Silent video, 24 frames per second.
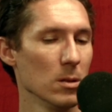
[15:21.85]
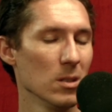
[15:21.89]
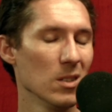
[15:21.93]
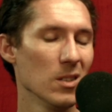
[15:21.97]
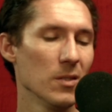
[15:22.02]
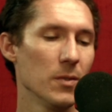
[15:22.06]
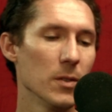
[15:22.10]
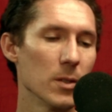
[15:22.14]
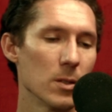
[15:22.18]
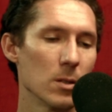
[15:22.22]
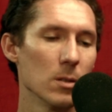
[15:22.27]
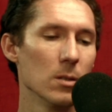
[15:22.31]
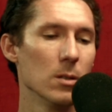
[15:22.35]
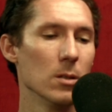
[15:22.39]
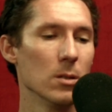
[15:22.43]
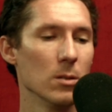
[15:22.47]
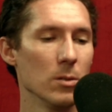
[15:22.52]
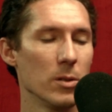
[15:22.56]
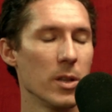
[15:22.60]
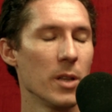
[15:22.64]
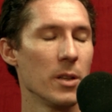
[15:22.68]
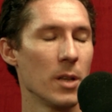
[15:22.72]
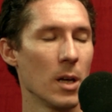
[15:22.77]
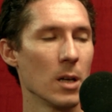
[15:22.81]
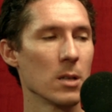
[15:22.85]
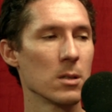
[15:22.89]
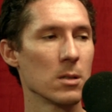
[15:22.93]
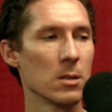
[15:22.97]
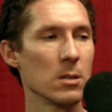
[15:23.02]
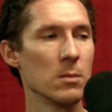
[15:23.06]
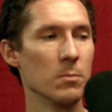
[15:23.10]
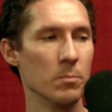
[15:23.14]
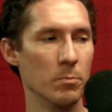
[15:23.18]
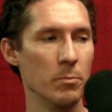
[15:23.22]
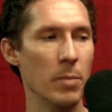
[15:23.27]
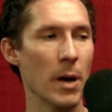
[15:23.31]
Well, if it's new, then that's
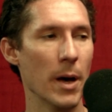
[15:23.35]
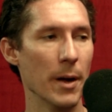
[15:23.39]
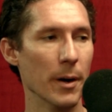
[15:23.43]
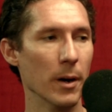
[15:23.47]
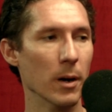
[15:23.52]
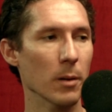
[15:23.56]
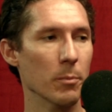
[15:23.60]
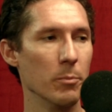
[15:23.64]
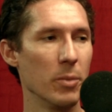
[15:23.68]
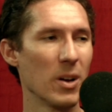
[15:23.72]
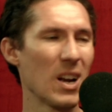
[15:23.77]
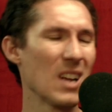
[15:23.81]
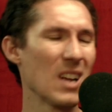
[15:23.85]
better. But I